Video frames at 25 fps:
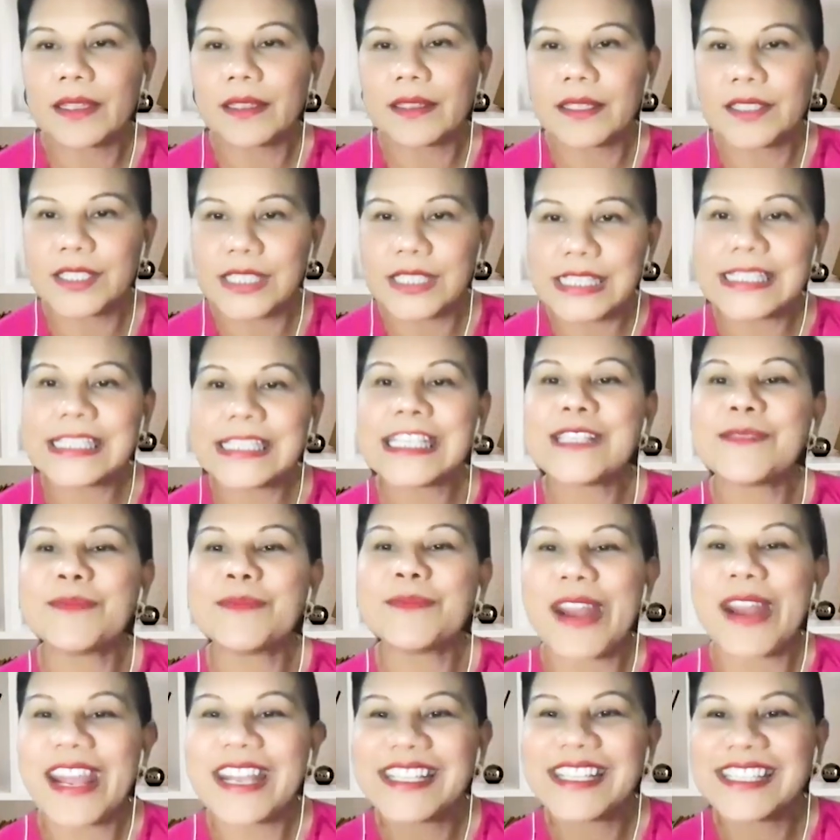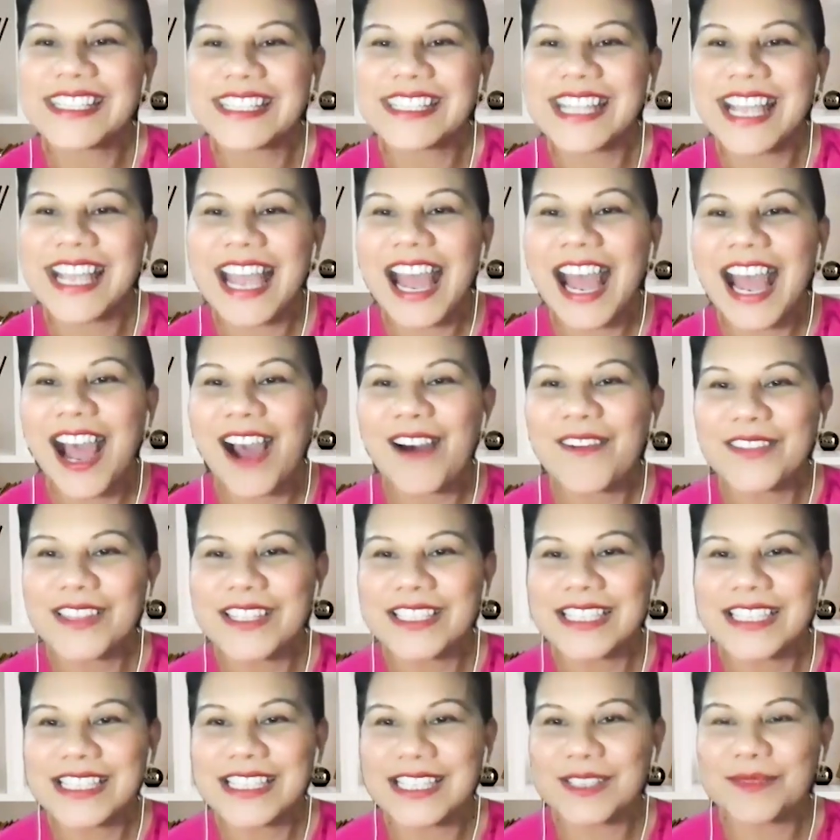diseased breast, half
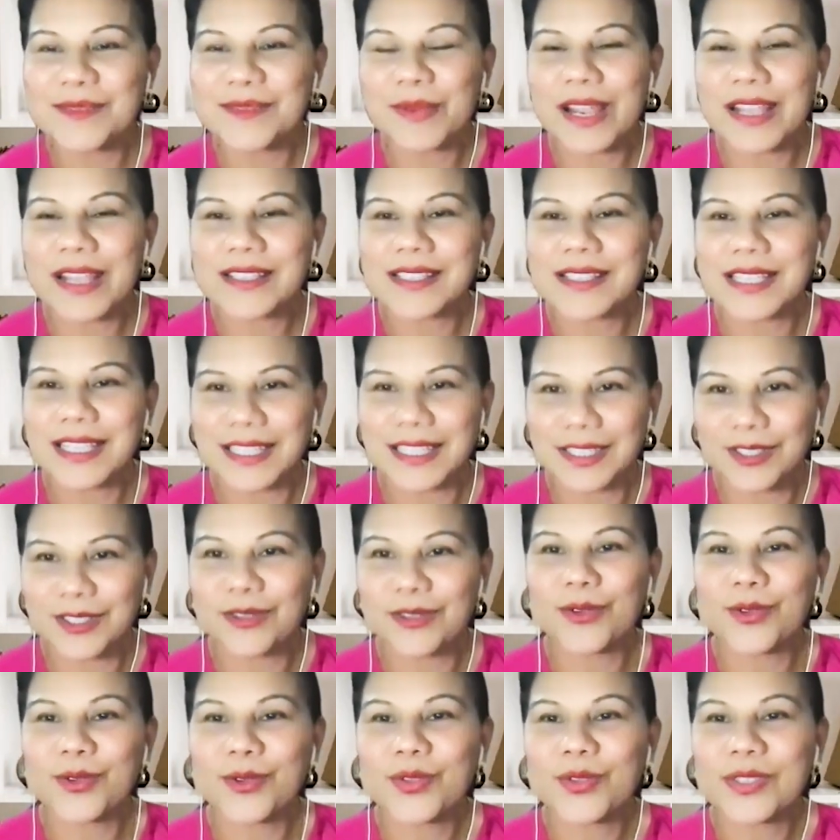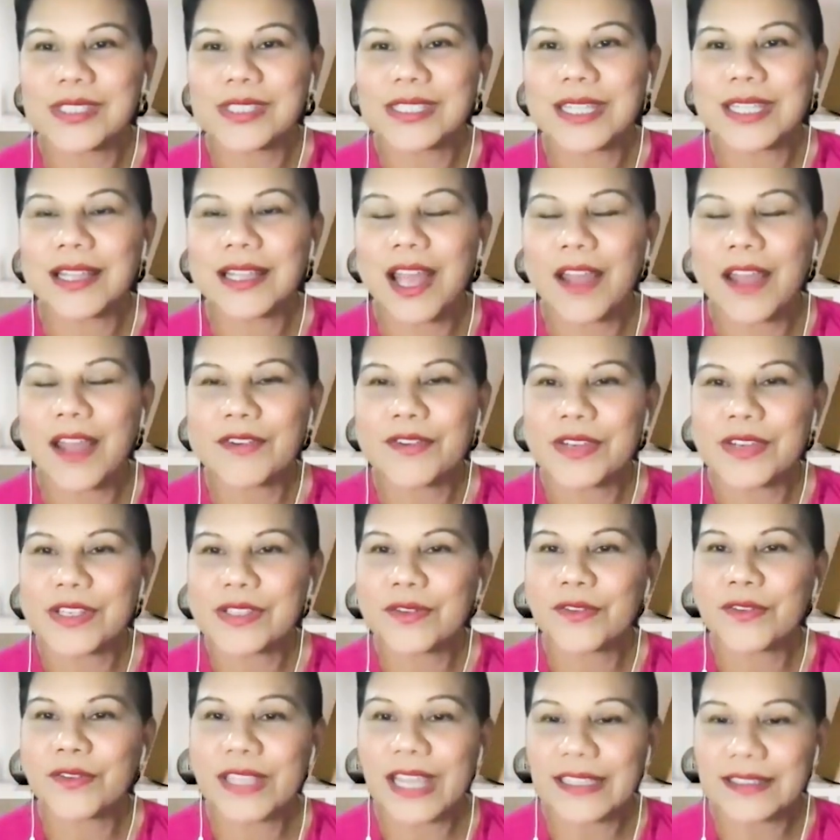the diseased breast, you still have a risk
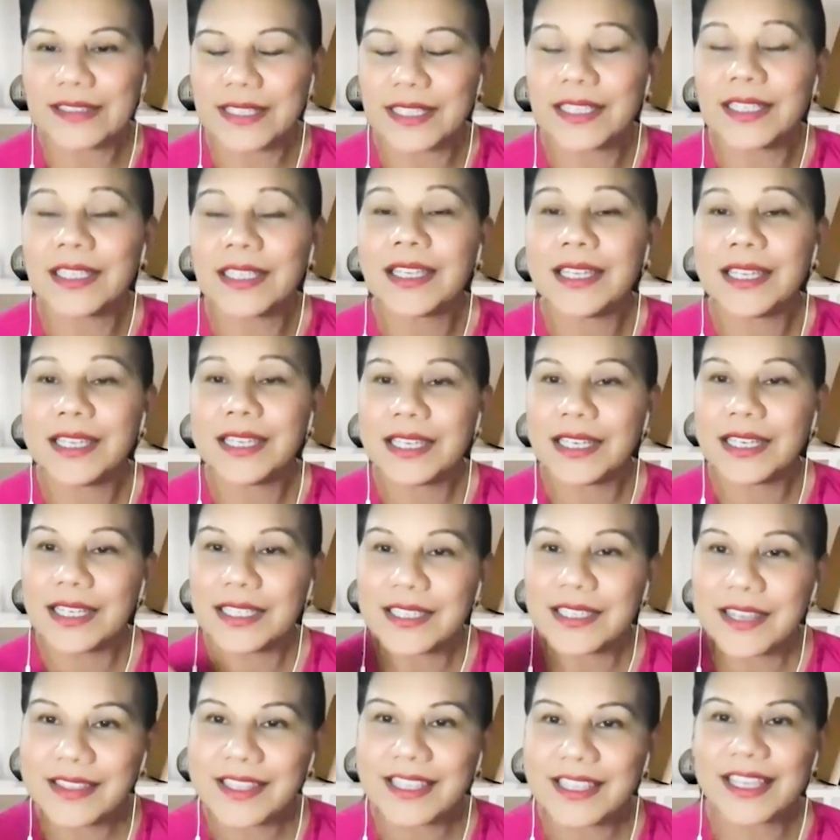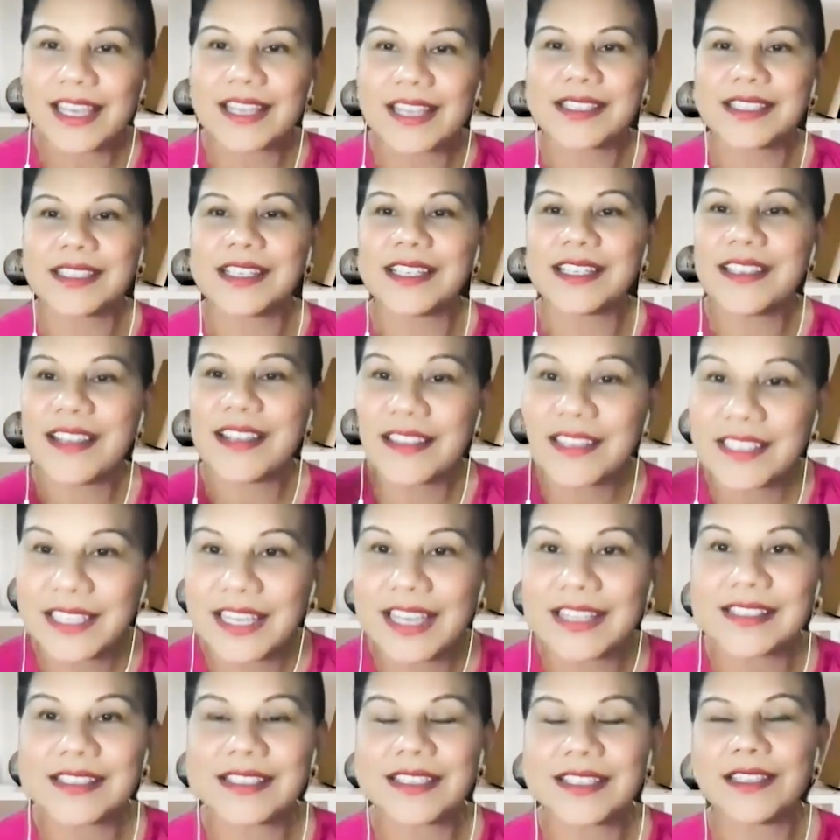of getting another cancer
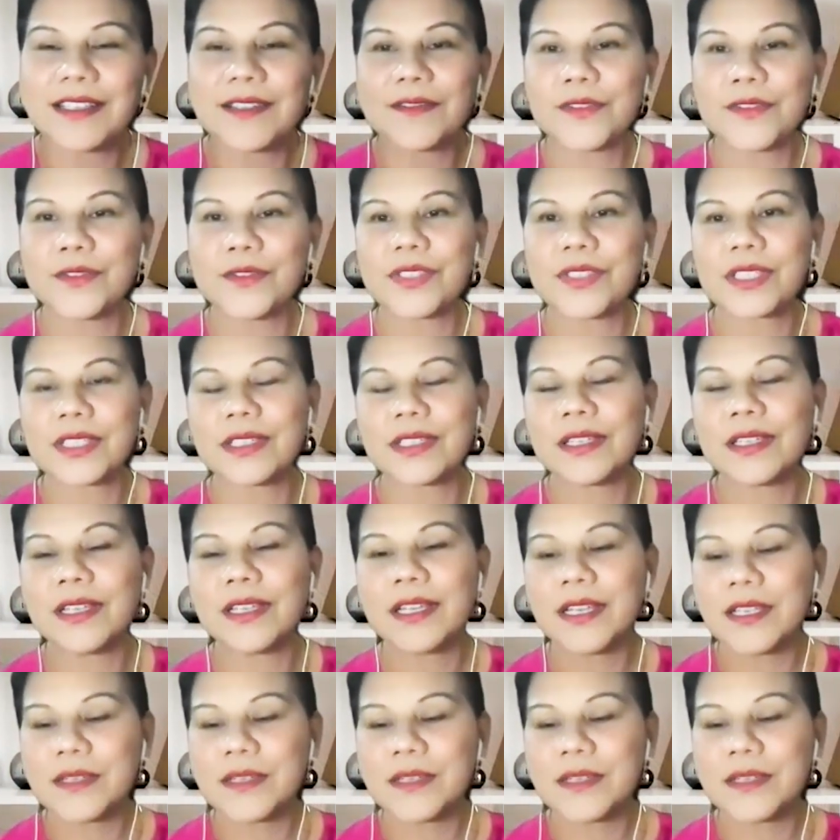in the future.